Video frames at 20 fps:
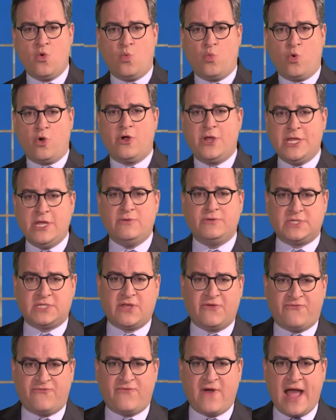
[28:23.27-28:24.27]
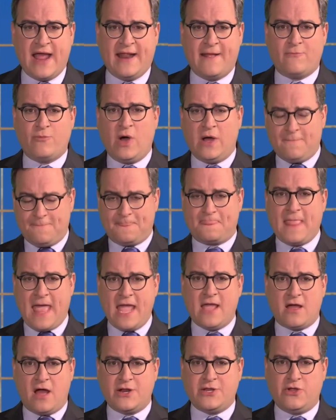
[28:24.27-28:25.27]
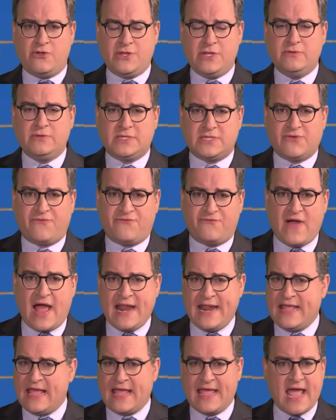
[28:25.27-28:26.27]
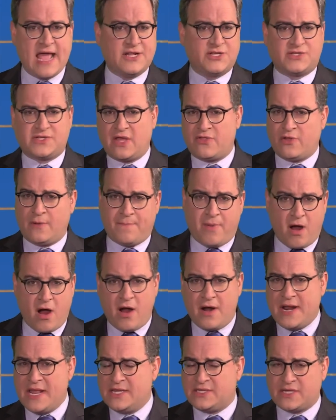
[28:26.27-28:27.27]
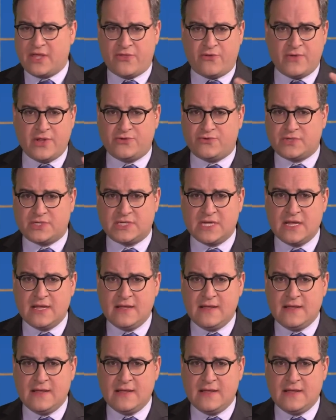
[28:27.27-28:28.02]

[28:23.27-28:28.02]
We're used to fighting. Well, hang on, you're used to fighting against other parties, other interests.